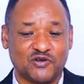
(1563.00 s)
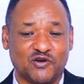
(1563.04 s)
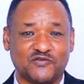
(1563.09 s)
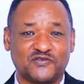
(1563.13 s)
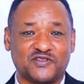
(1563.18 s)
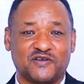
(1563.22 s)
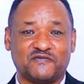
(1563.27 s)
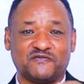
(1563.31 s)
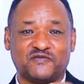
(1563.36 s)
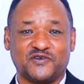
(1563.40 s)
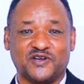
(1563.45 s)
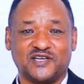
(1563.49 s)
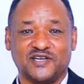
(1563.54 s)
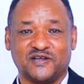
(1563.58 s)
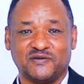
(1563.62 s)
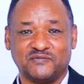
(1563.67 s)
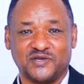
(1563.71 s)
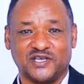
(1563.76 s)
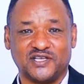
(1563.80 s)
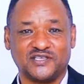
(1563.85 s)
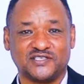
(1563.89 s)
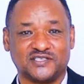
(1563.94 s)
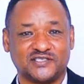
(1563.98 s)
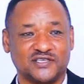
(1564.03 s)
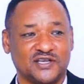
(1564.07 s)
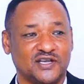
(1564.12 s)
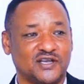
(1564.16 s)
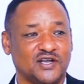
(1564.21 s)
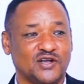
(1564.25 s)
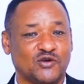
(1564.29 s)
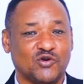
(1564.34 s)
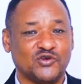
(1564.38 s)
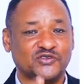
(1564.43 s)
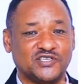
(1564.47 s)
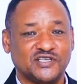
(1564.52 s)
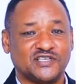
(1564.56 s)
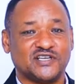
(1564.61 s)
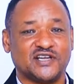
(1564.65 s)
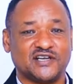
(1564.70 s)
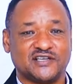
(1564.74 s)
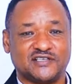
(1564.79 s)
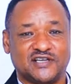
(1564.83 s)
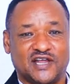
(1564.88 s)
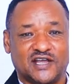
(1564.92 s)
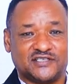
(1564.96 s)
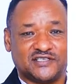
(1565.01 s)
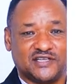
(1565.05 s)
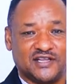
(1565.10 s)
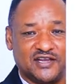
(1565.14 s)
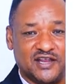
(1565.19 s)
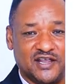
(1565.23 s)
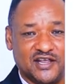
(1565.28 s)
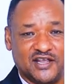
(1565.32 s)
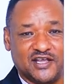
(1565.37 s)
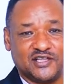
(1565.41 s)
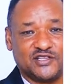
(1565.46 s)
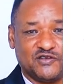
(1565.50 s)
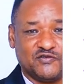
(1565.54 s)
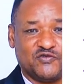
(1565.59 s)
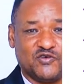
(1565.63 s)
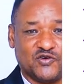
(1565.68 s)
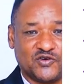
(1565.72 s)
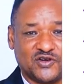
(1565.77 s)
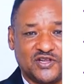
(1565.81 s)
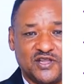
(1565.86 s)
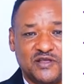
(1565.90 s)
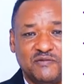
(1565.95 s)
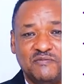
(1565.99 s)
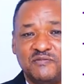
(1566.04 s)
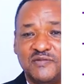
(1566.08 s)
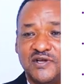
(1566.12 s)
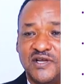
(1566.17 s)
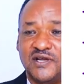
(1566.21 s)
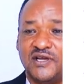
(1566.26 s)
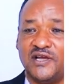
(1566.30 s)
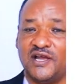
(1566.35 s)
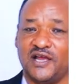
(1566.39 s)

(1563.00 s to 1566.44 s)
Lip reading: of the freedom is considered as a negative for him